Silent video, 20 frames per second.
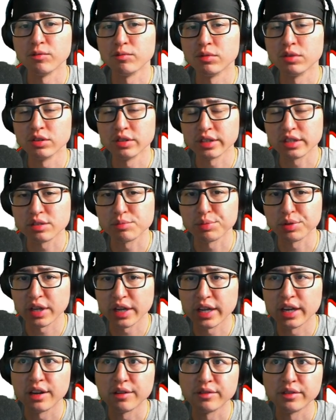and we'll
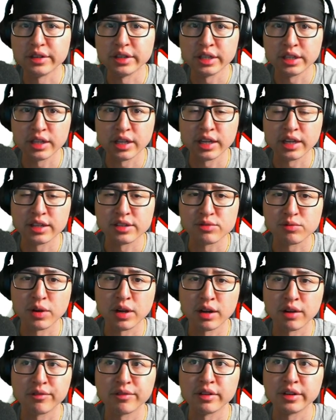explain everything as
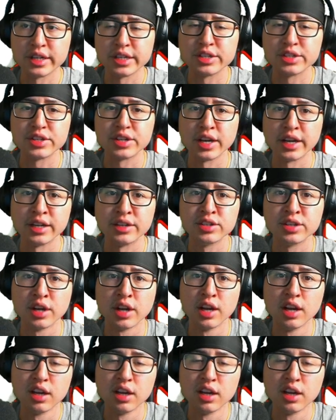well for each stage.